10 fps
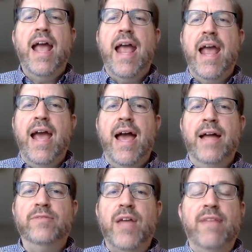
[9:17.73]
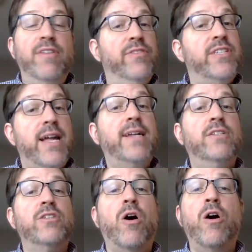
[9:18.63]
And then the second
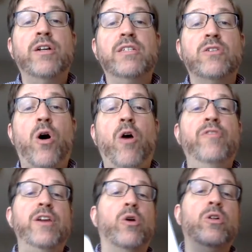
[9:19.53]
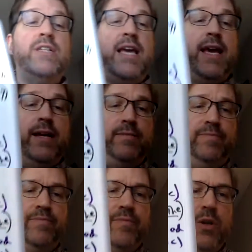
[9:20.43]
song is called the Earl King,
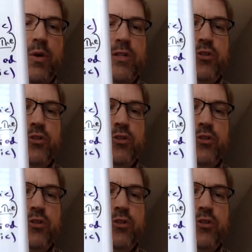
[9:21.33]
or in